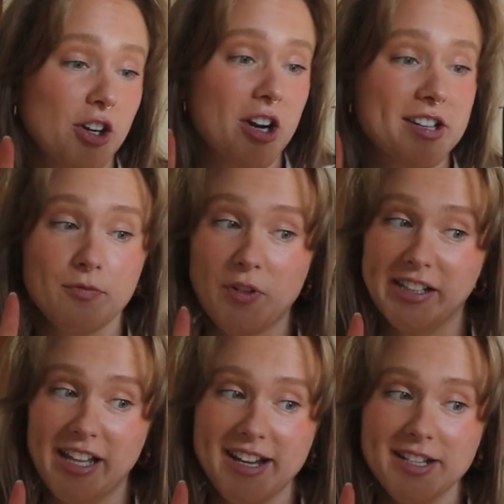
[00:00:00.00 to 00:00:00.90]
go because I'm
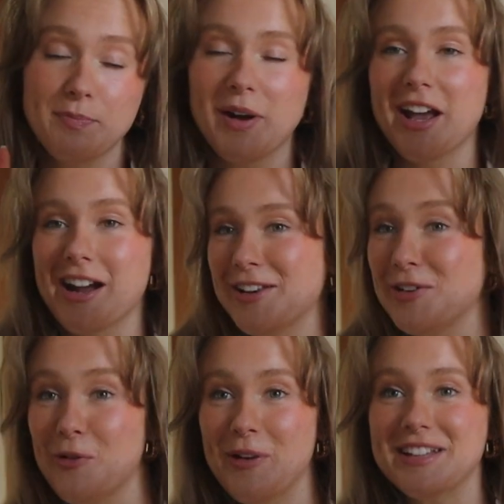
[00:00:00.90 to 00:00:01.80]
running late, but I
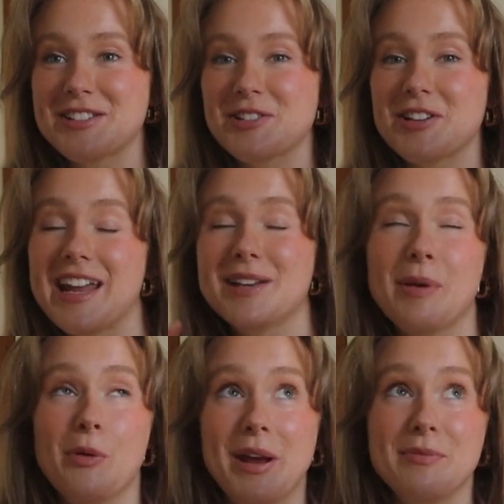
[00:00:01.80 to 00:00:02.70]
cannot wait to eat
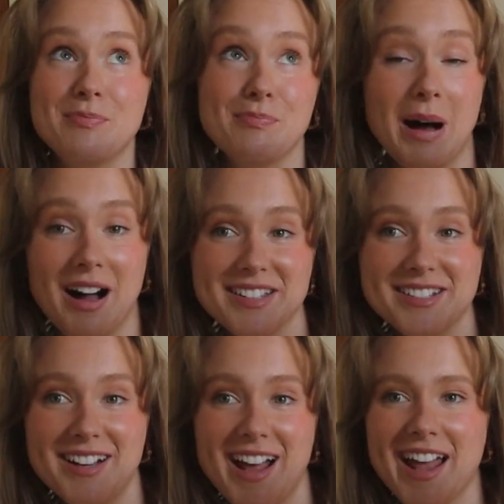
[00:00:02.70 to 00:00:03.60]
my weight in
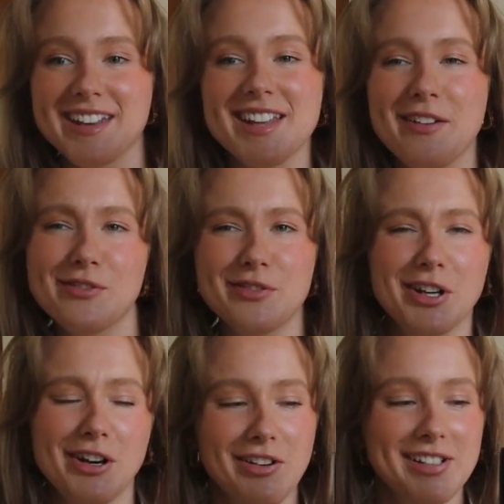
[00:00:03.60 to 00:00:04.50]
pasta and have a few
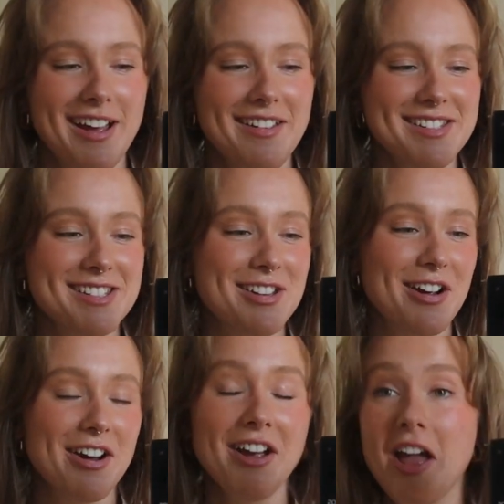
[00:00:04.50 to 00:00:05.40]
cocktails.
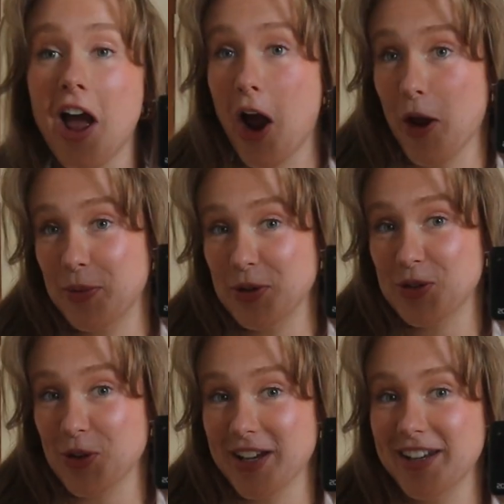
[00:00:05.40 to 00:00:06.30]
So I hope you
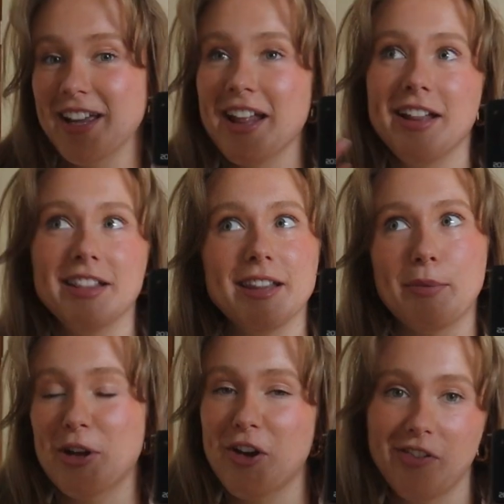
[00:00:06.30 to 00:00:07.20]
enjoyed. Let
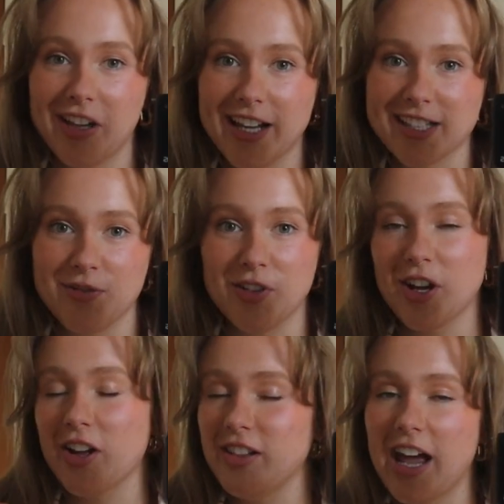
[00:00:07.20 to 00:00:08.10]
me know if you like this
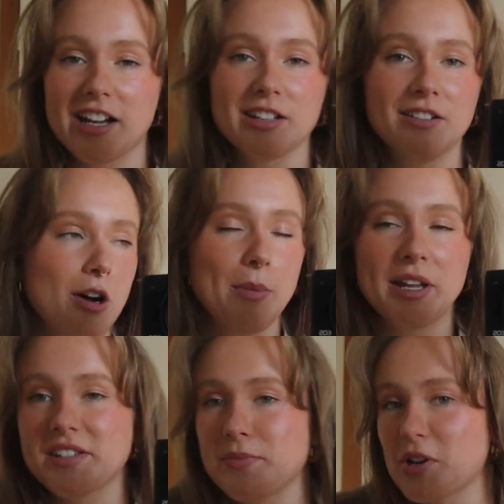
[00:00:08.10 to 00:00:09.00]
video, like,
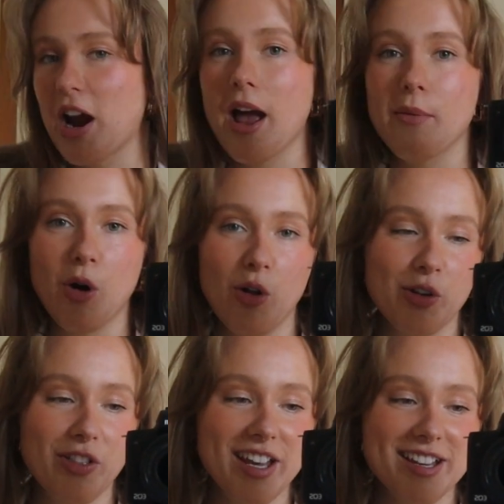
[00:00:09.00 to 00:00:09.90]
comment, subscribe, all the
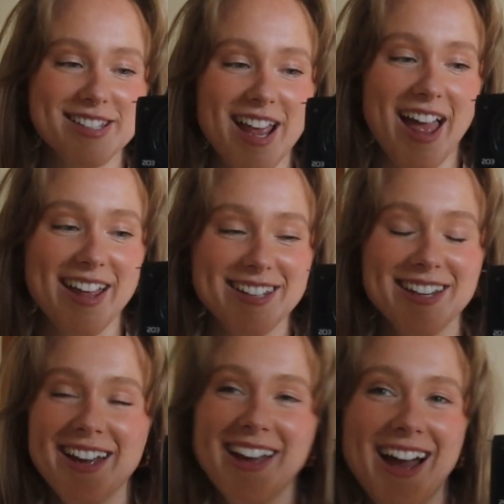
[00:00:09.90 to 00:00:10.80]
good things,
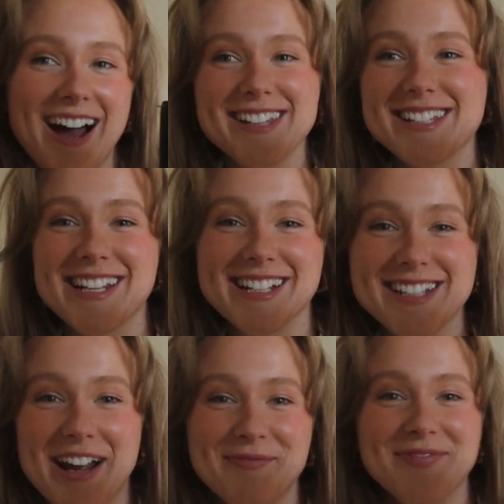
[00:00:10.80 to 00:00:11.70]
and I'll see you next
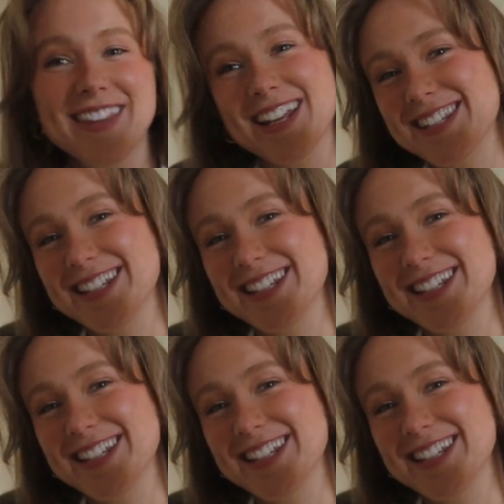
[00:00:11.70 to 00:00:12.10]
time. That's